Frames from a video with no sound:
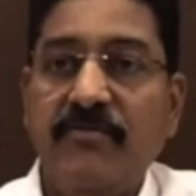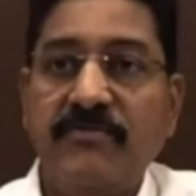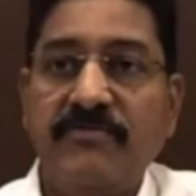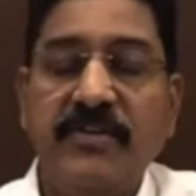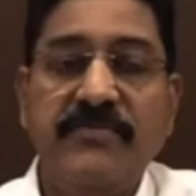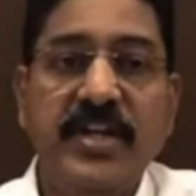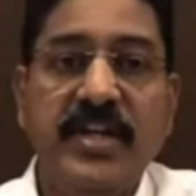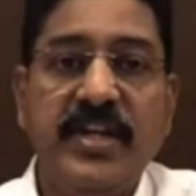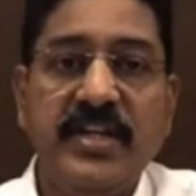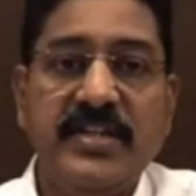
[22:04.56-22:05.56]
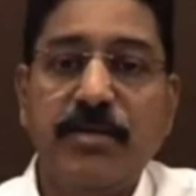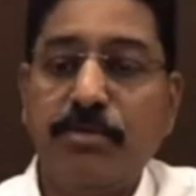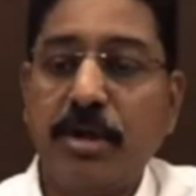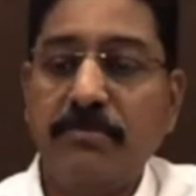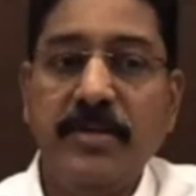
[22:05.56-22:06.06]
50 degrees, then
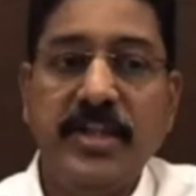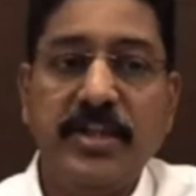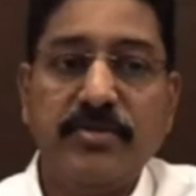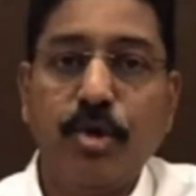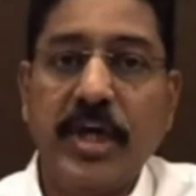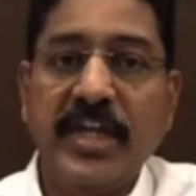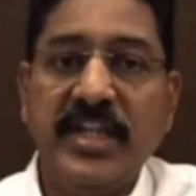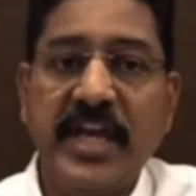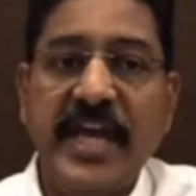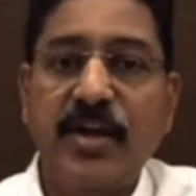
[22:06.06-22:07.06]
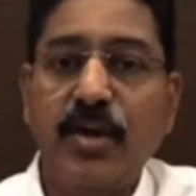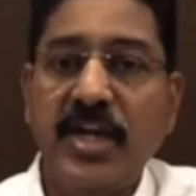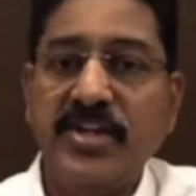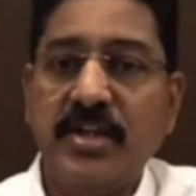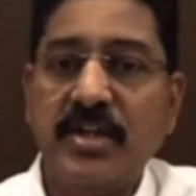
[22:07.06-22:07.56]
probably there's more, and the
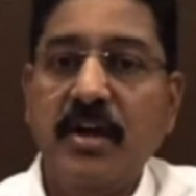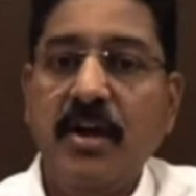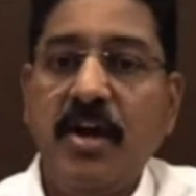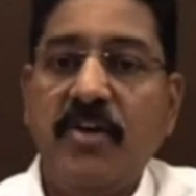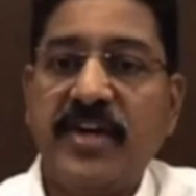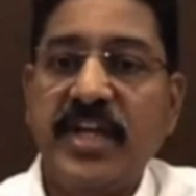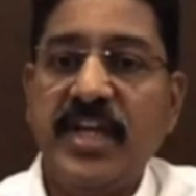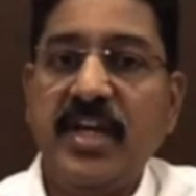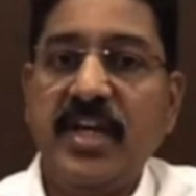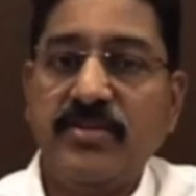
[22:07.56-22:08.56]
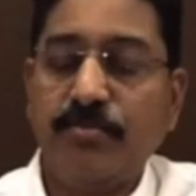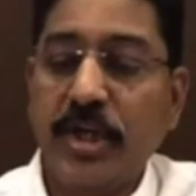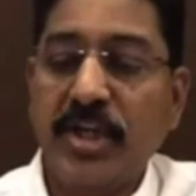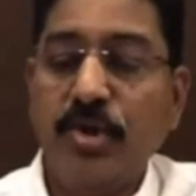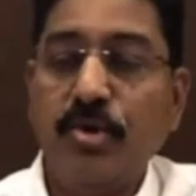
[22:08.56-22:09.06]
angulation of carina is more
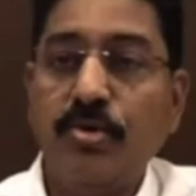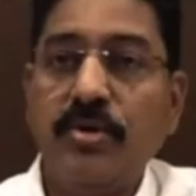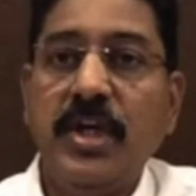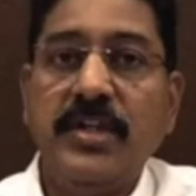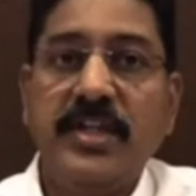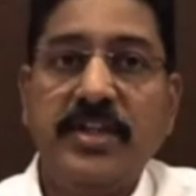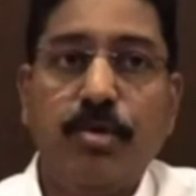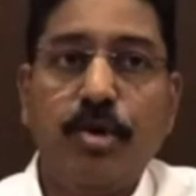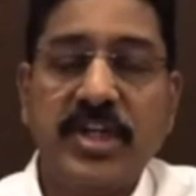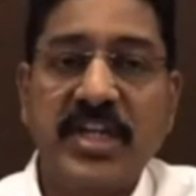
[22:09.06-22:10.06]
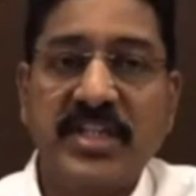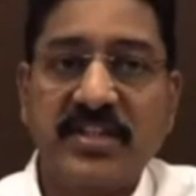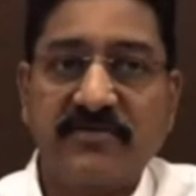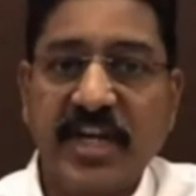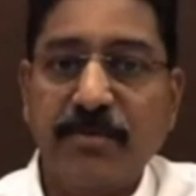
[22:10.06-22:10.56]
acute, there's more chances of
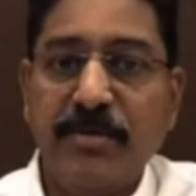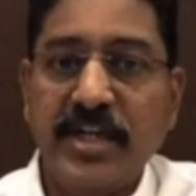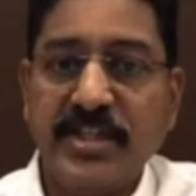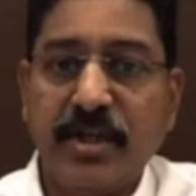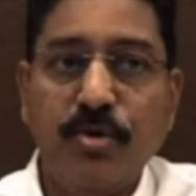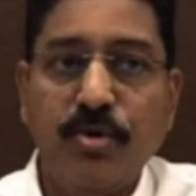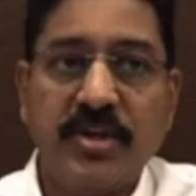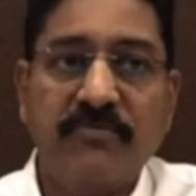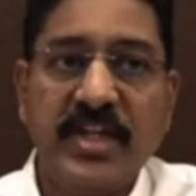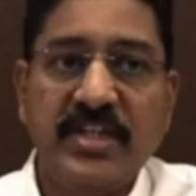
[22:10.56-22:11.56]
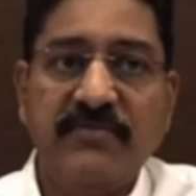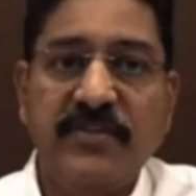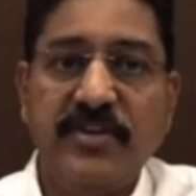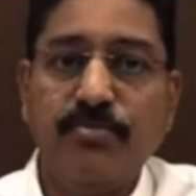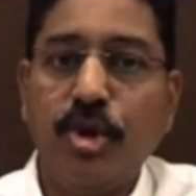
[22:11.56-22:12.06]
side branch occlusion. Whereas if it is
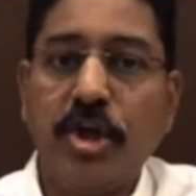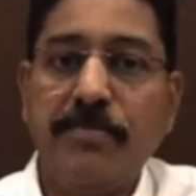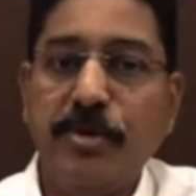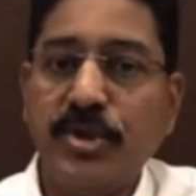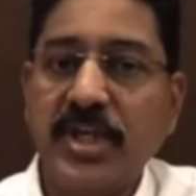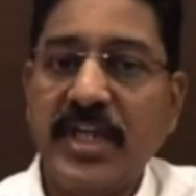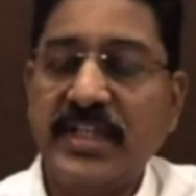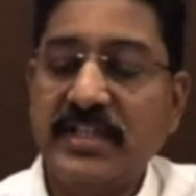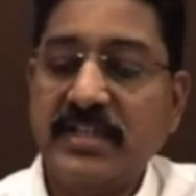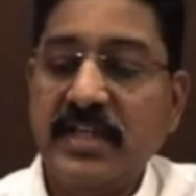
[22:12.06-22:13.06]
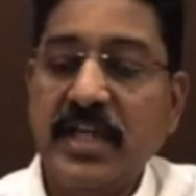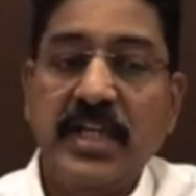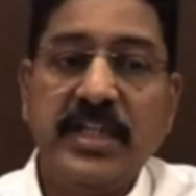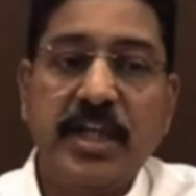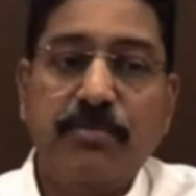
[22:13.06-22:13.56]
more obtuse like this,
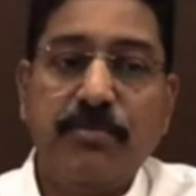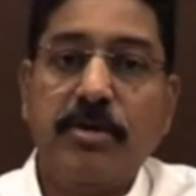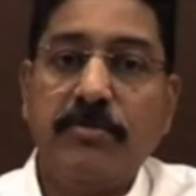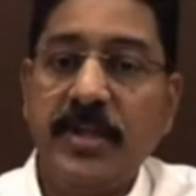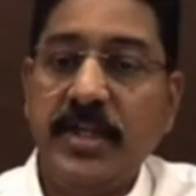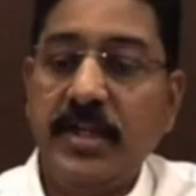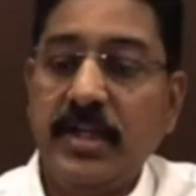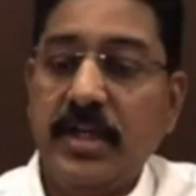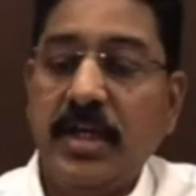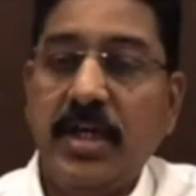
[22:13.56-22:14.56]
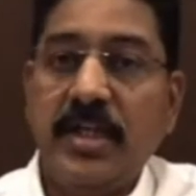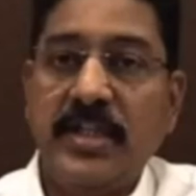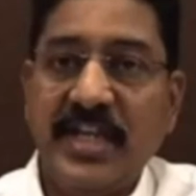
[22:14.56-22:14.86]
then probably the less